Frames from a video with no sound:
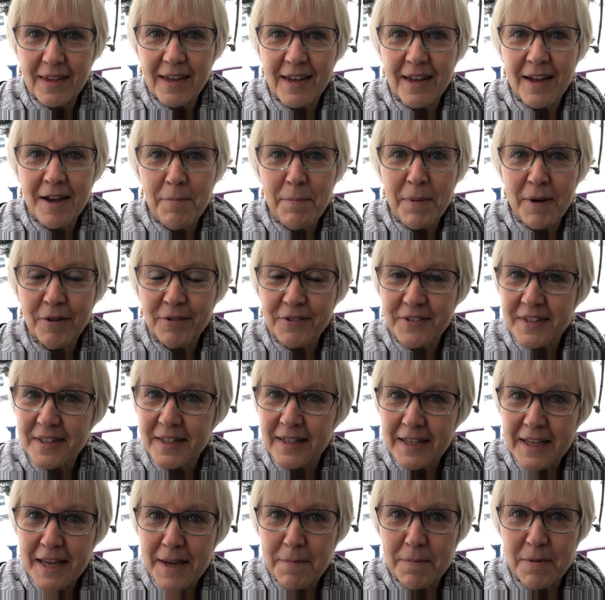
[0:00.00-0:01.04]
about
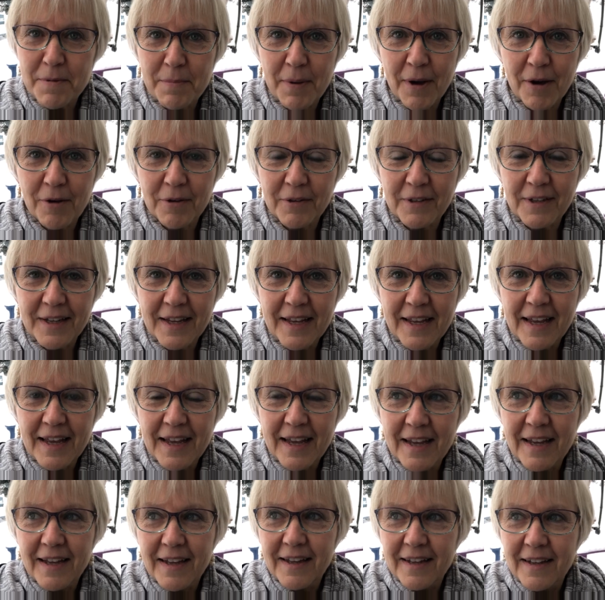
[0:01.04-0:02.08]
sleep, about
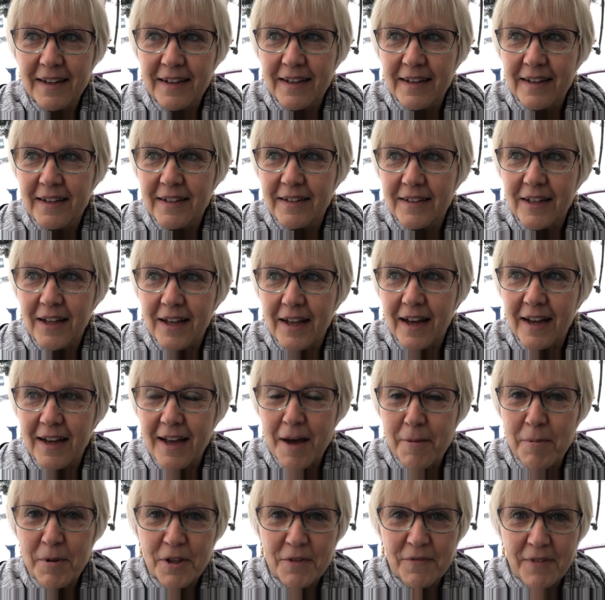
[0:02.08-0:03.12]
a
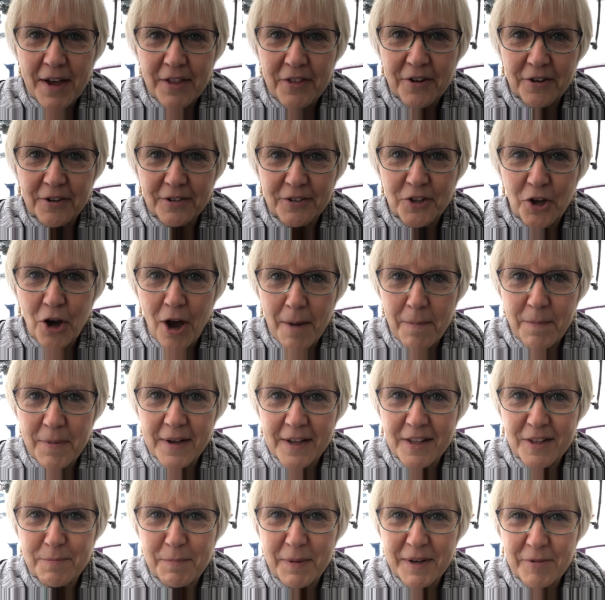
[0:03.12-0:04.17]
couple of other
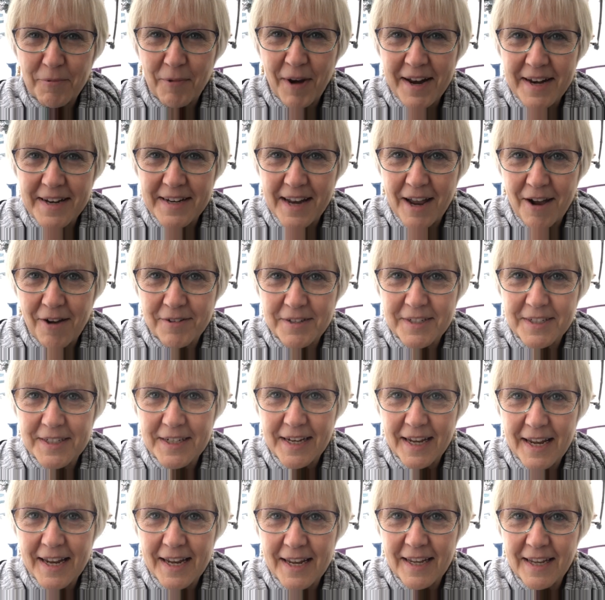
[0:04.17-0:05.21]
topics, but right now,
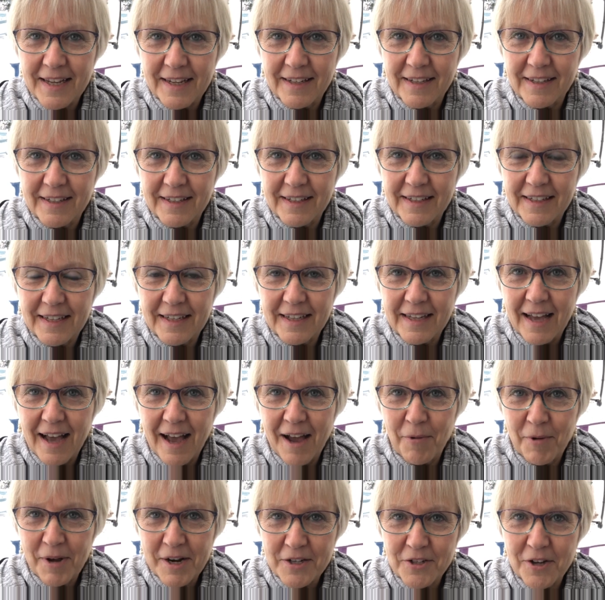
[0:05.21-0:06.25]
today,
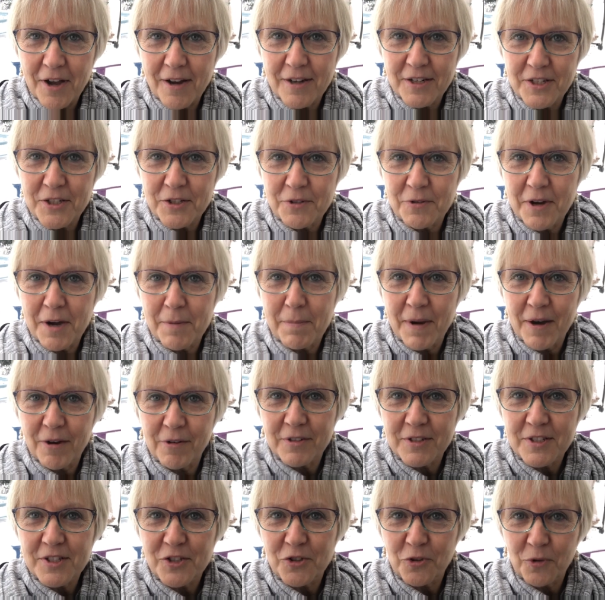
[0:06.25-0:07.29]
I want to talk to you
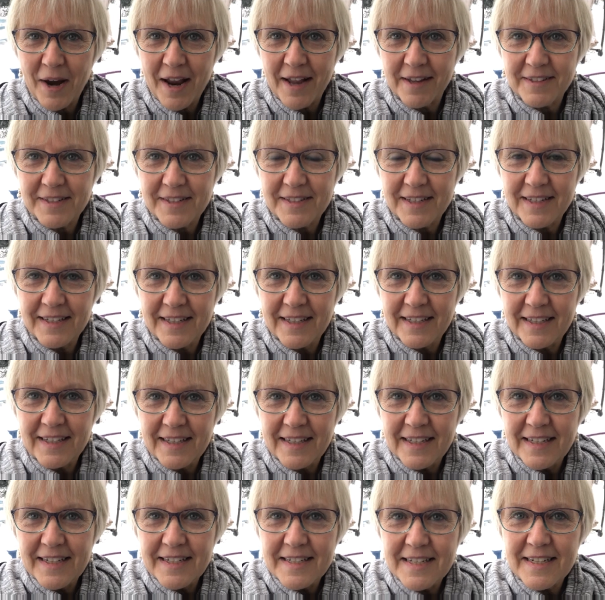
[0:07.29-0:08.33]
about stress.
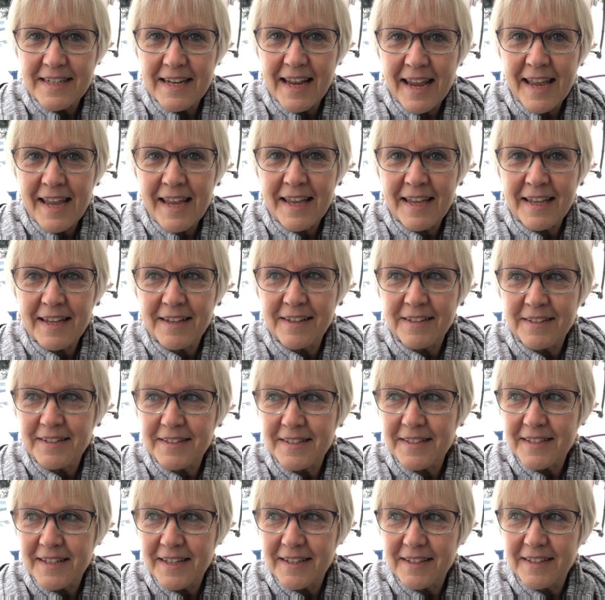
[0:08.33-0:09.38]
Today
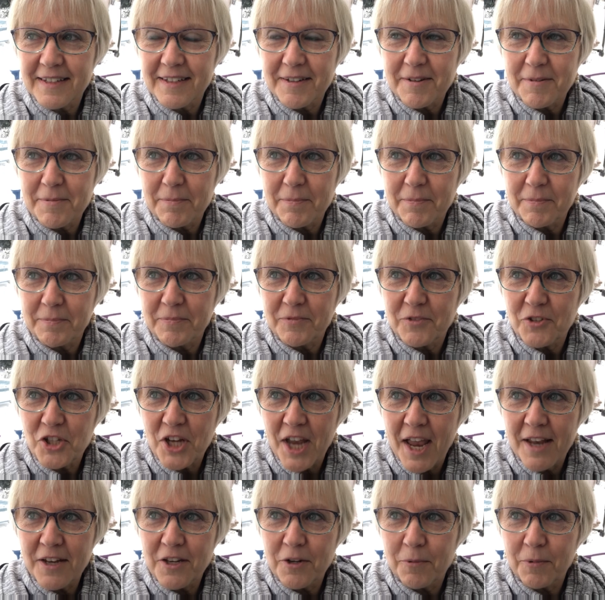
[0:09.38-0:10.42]
is
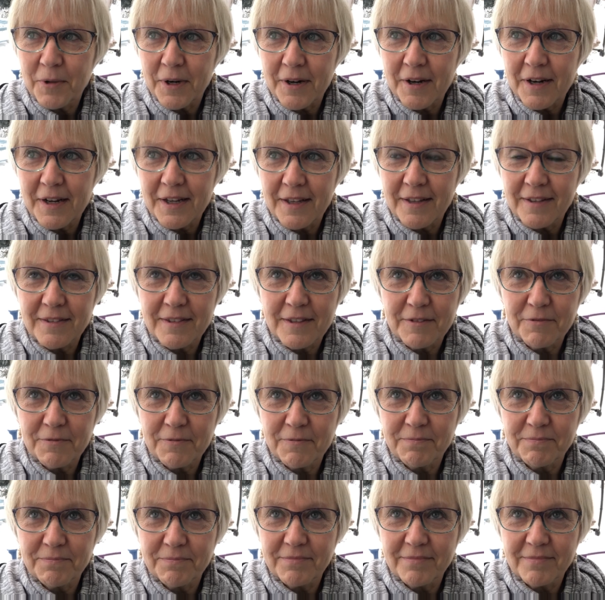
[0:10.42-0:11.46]
January the
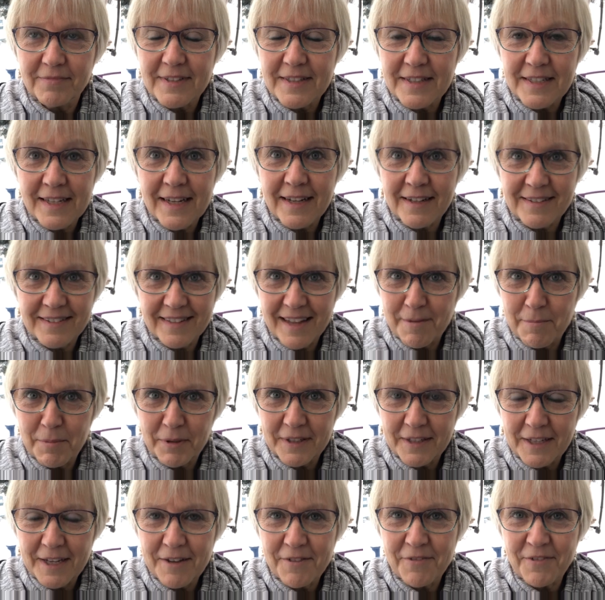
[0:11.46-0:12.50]
6th, I
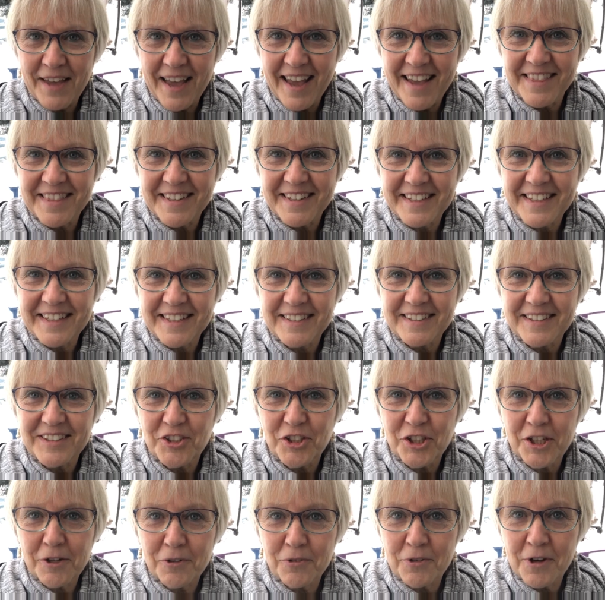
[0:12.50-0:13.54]
believe, and the
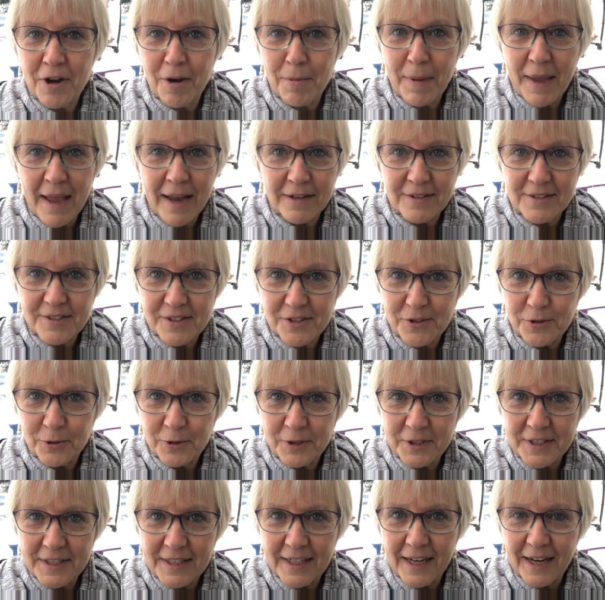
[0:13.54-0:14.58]
children are back to
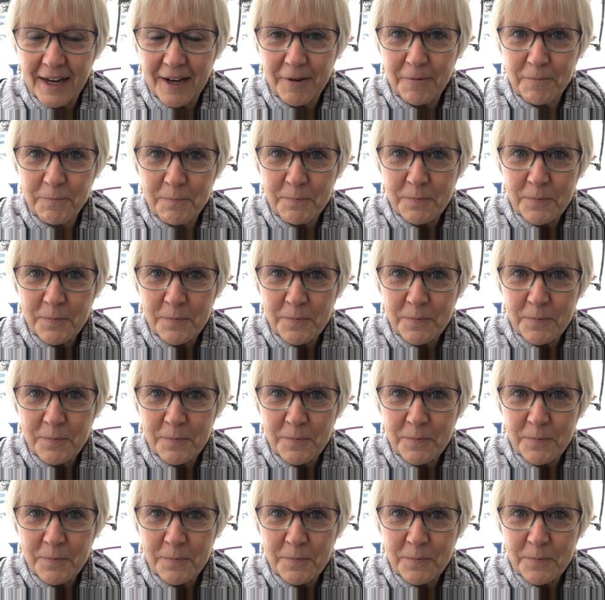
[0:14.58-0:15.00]
school today